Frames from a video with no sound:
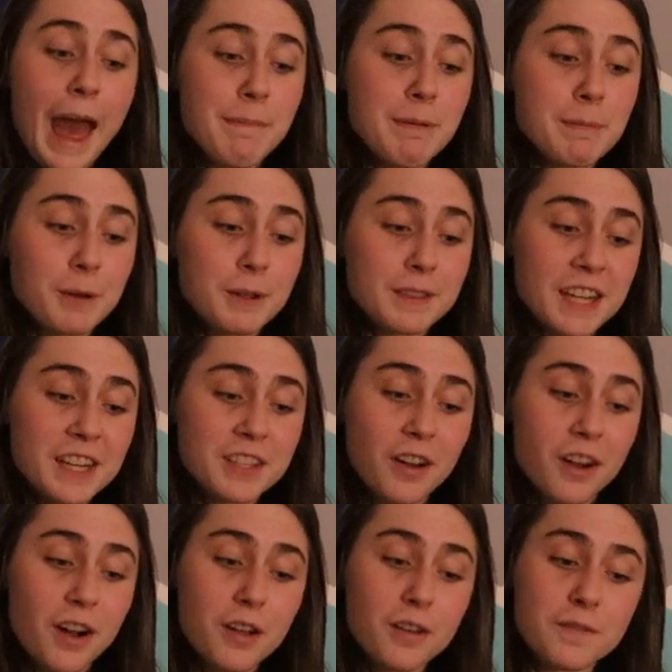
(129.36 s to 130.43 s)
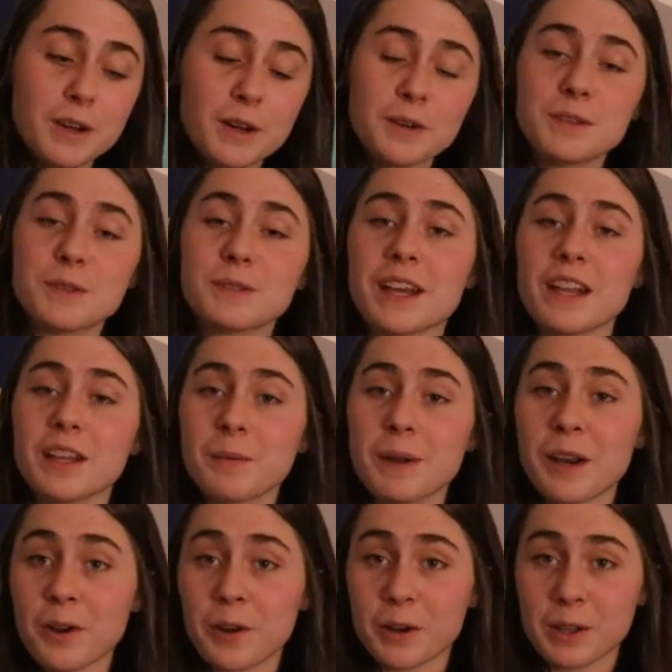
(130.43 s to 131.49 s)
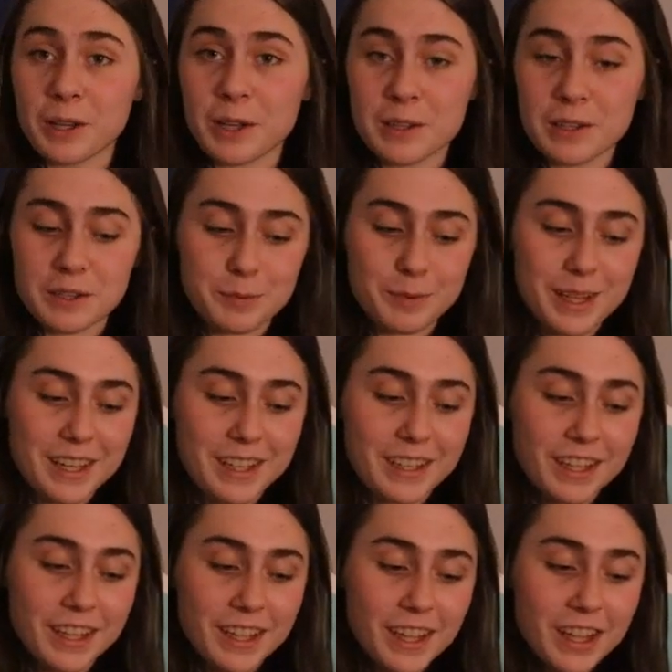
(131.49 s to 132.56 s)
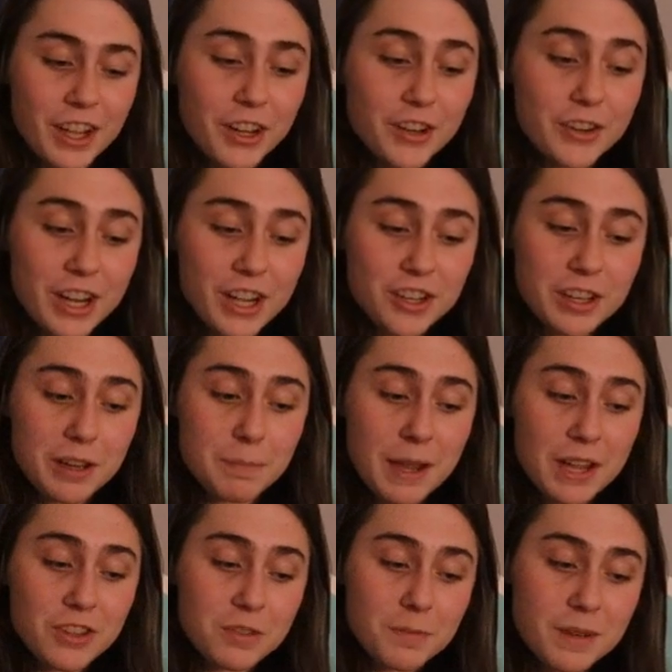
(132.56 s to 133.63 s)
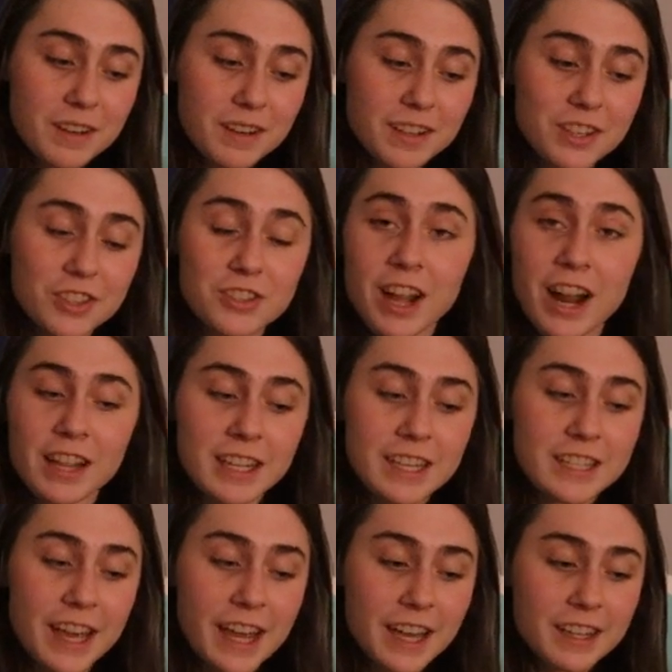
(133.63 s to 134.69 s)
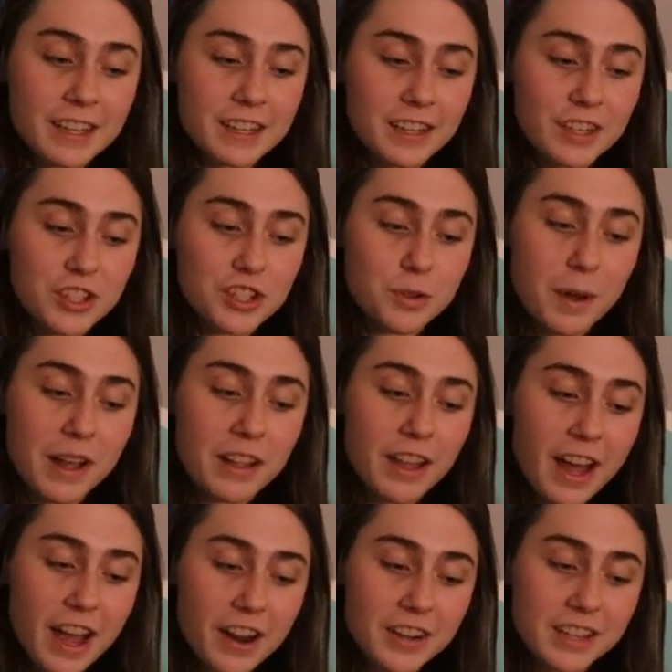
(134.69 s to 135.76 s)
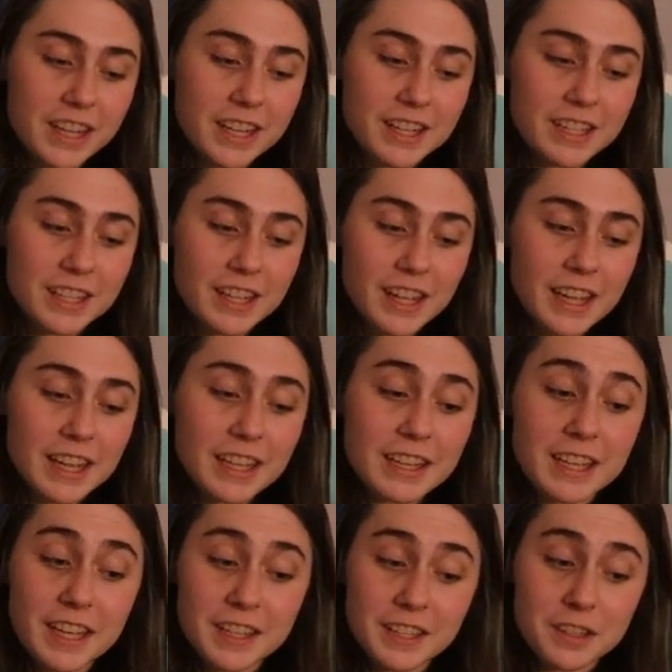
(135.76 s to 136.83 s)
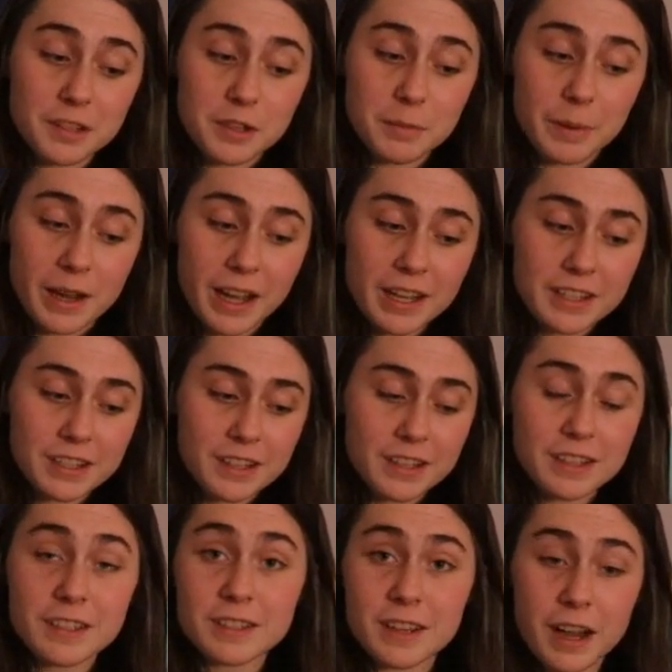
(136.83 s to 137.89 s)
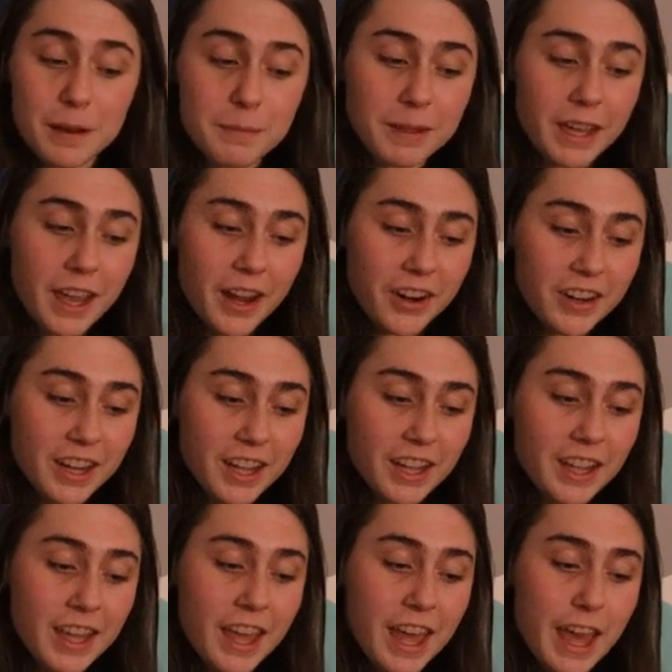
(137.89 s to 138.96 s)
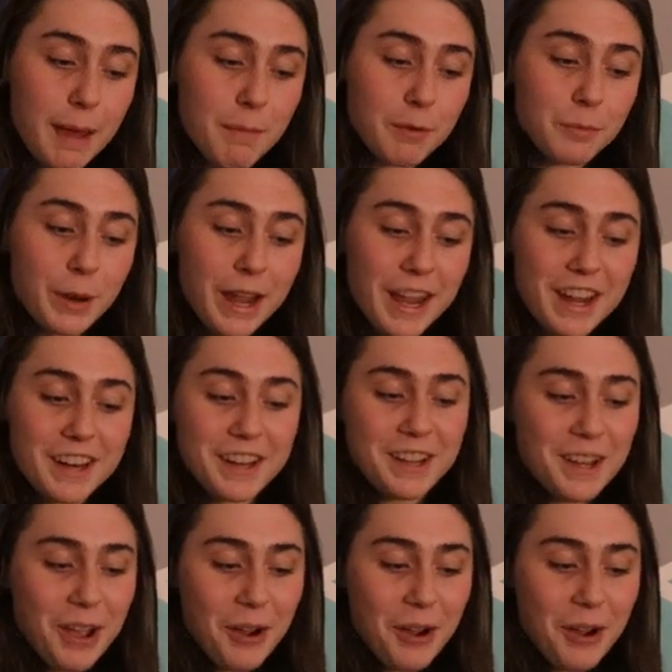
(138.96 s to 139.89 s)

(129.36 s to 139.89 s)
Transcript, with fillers: Happy birthday to all of those who celebrated earlier this week. Gracia Benjamin, Jiley Deck, Joelle Ireland, Keaton Kubat, Scott McCary, Emma Rain,